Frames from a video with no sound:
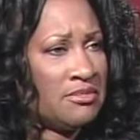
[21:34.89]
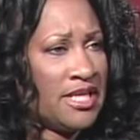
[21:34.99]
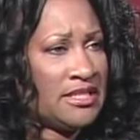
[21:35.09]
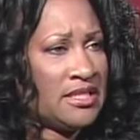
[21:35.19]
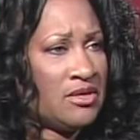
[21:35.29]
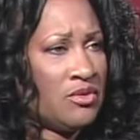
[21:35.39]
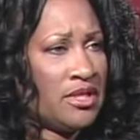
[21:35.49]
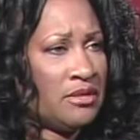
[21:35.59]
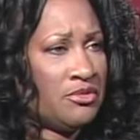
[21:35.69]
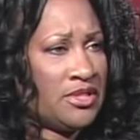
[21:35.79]
blessing
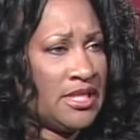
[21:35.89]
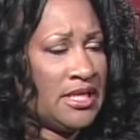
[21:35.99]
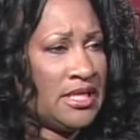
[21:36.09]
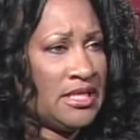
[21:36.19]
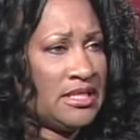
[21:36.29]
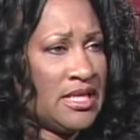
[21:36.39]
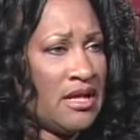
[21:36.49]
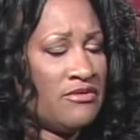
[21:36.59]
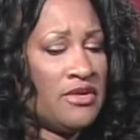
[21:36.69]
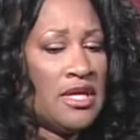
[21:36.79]
when it presented itself.